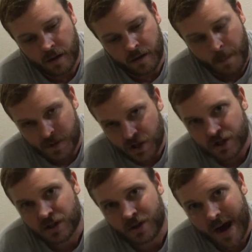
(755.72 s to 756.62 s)
the
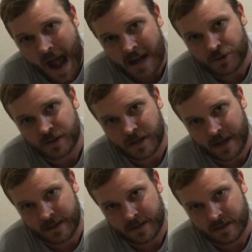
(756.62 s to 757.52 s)
magicians are actually
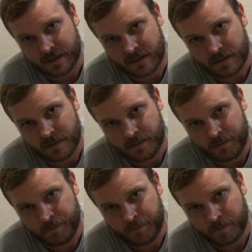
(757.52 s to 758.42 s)
scientists.
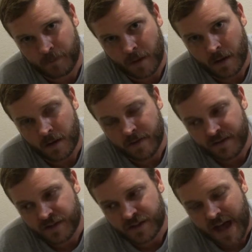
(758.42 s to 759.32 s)
They've
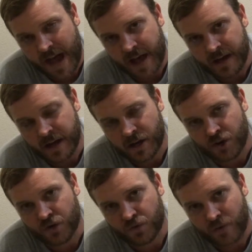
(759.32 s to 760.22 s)
just had an
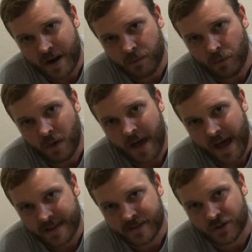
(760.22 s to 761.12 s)
incredible
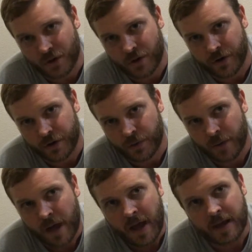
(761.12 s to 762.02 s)
head start on you.
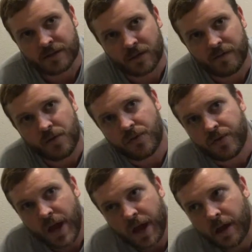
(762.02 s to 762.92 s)
And so if you
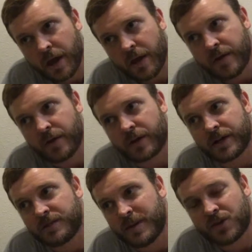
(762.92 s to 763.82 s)
think that you're going
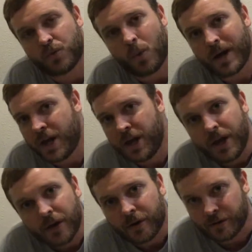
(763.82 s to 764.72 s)
to spend 20
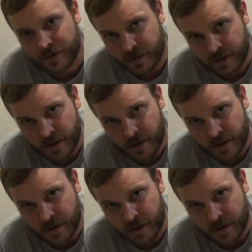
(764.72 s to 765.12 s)
years